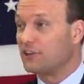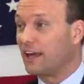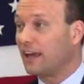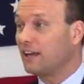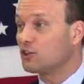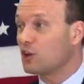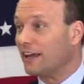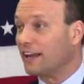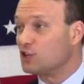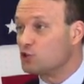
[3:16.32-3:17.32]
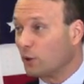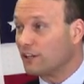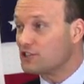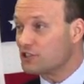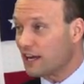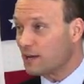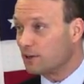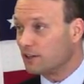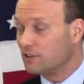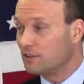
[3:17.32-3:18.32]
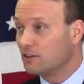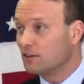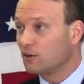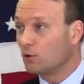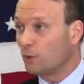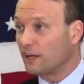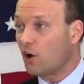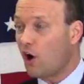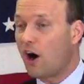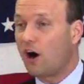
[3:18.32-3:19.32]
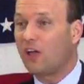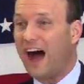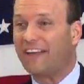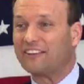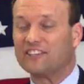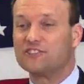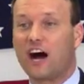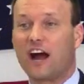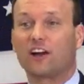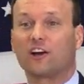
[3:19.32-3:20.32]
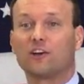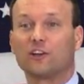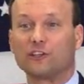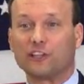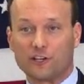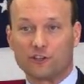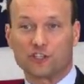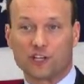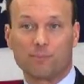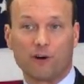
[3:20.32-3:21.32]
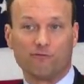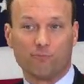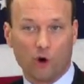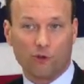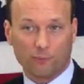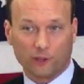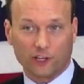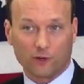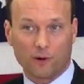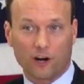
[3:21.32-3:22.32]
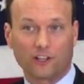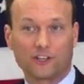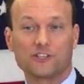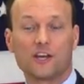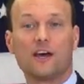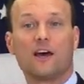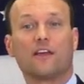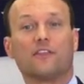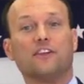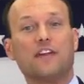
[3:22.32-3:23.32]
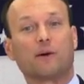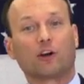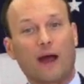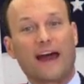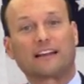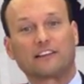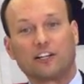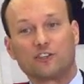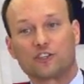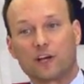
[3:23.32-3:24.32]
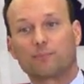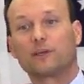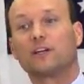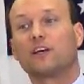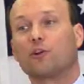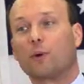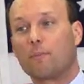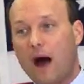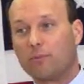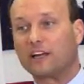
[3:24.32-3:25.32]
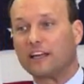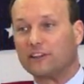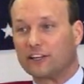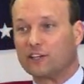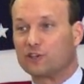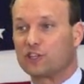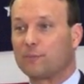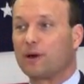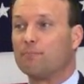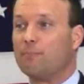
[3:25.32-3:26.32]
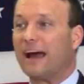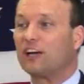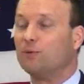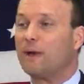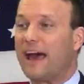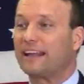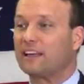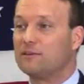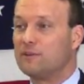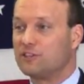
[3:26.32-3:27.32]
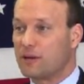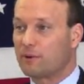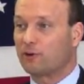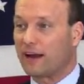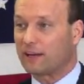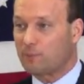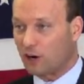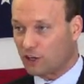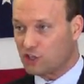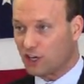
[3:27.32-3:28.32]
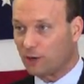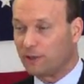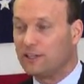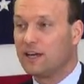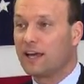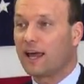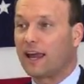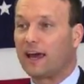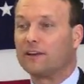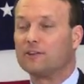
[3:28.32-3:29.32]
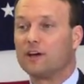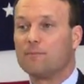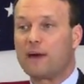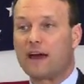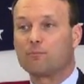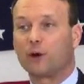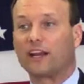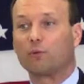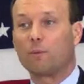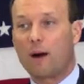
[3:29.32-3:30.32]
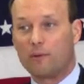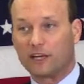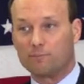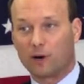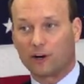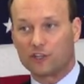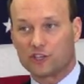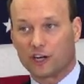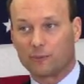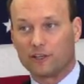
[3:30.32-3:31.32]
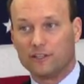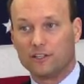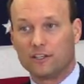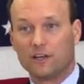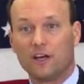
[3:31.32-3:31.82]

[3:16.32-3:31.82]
Today, in a joint statement, we call on the entire leadership of both political parties, the Democratic leadership, the Republican leadership, Michael Madigan, Democratic Party chairman, and Pat Brady, Republican Party chairman,